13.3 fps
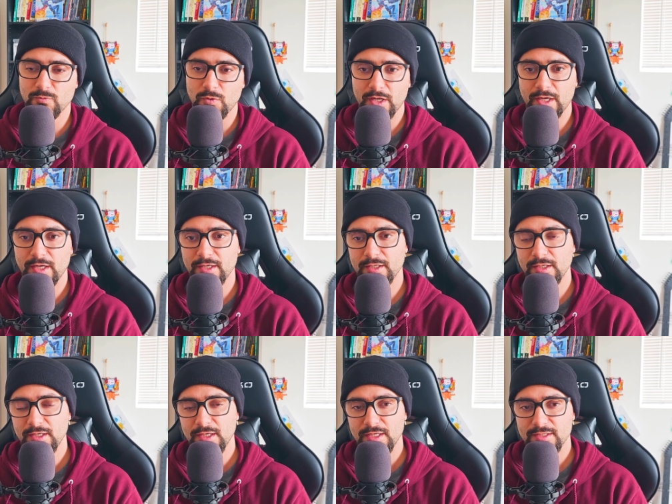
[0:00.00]
and why
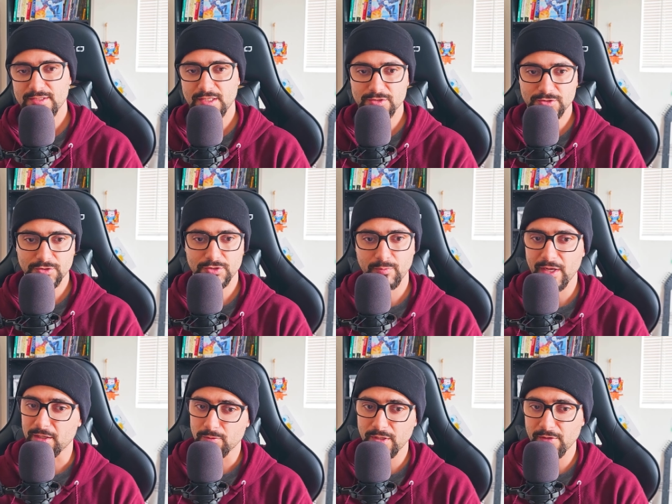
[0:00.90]
it sounds good or
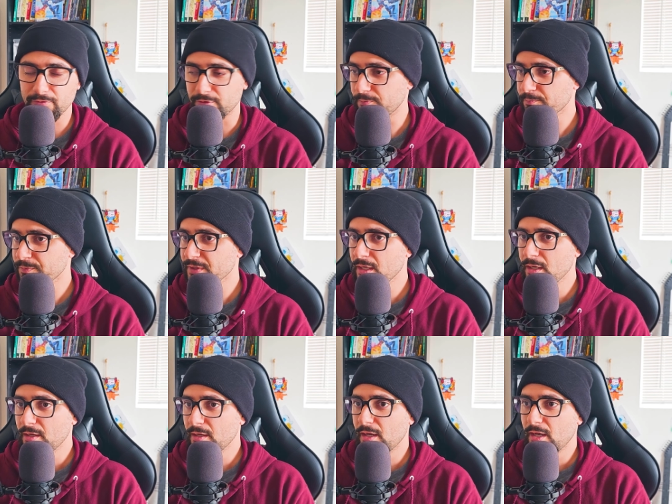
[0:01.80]
bad or whatever.
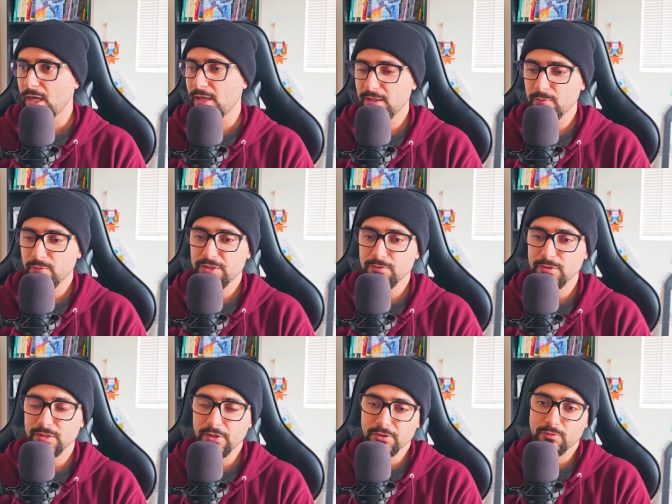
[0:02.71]
And then we
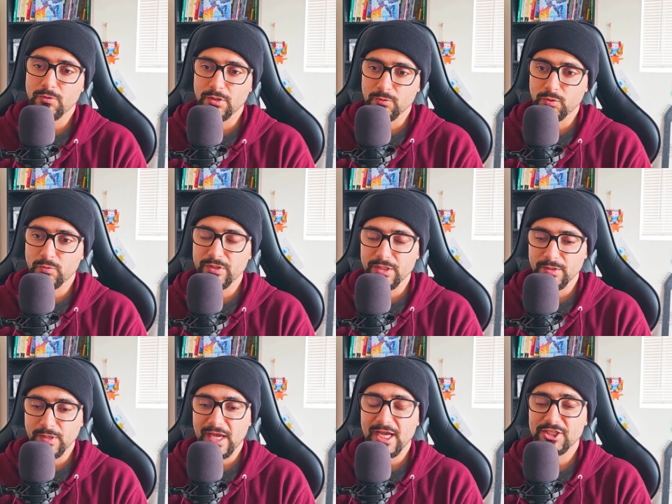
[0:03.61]
do another one where
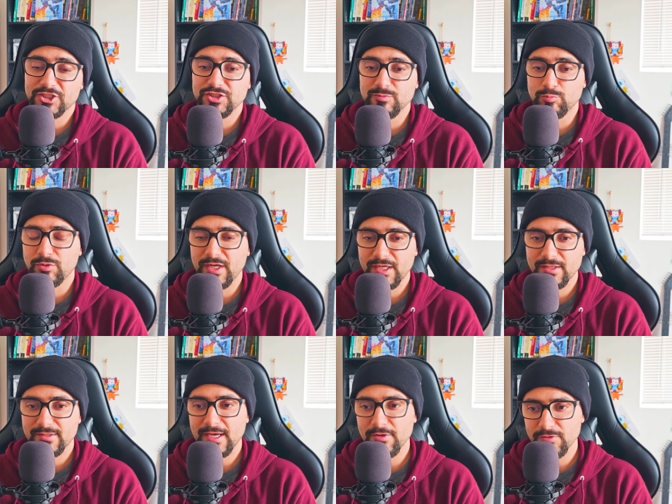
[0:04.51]
we actually
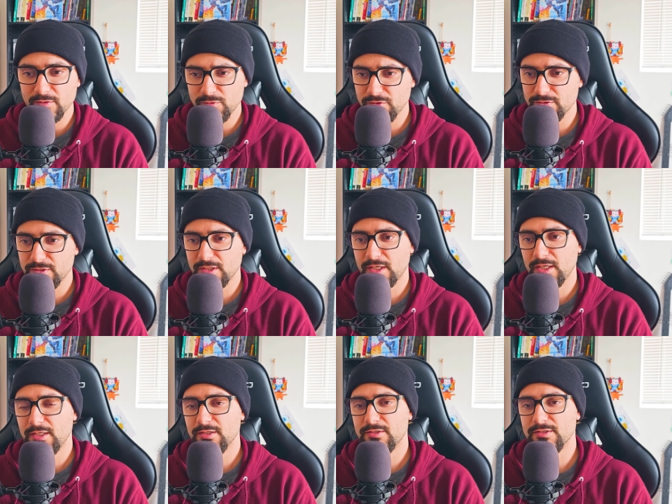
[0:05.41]
break down the music
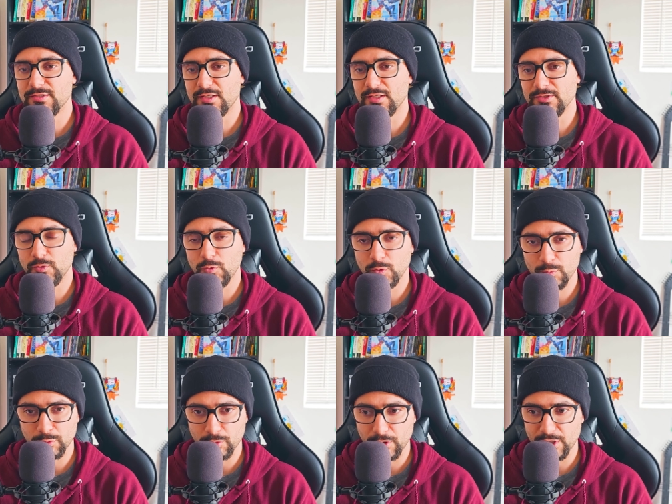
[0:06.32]
and discuss
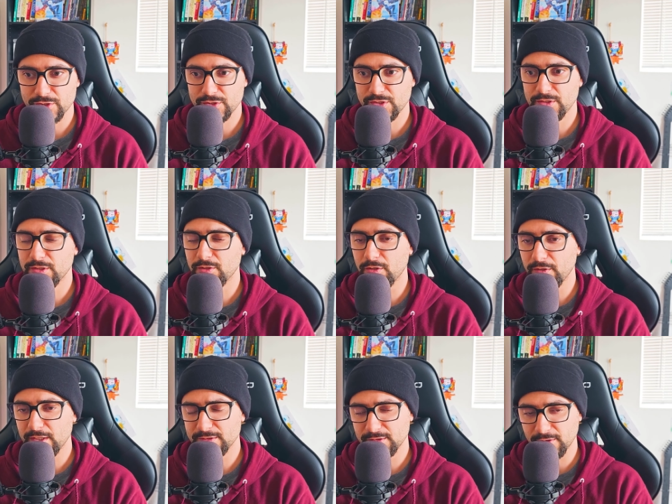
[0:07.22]
chord progression and
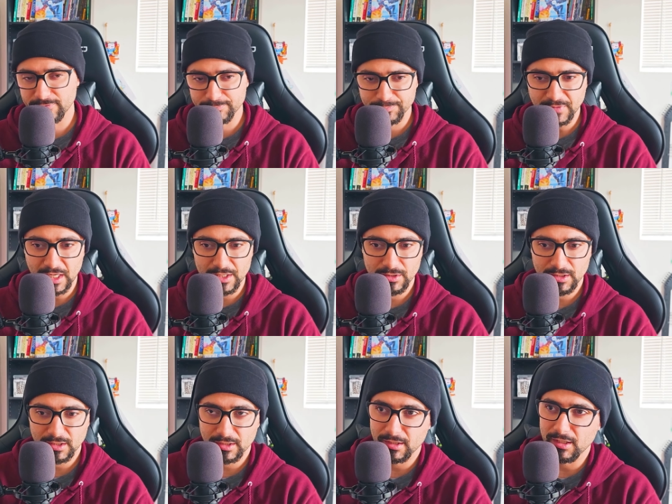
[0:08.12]
all that stuff. I
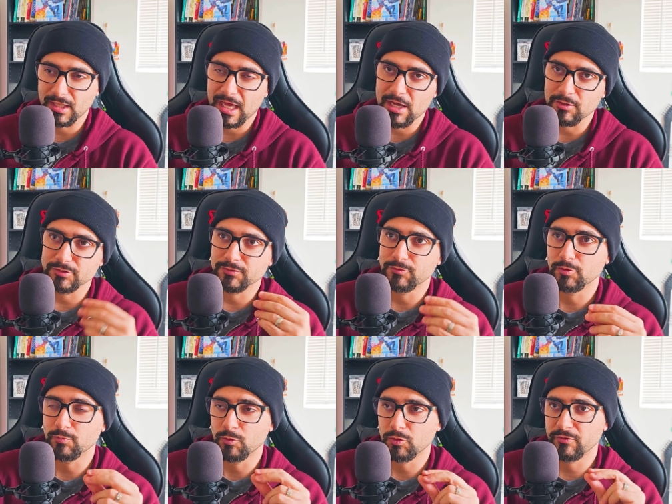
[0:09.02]
think it allows
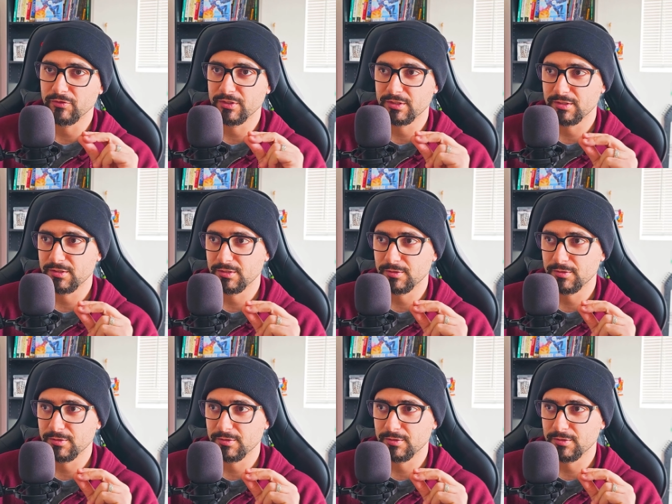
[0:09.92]
for more of a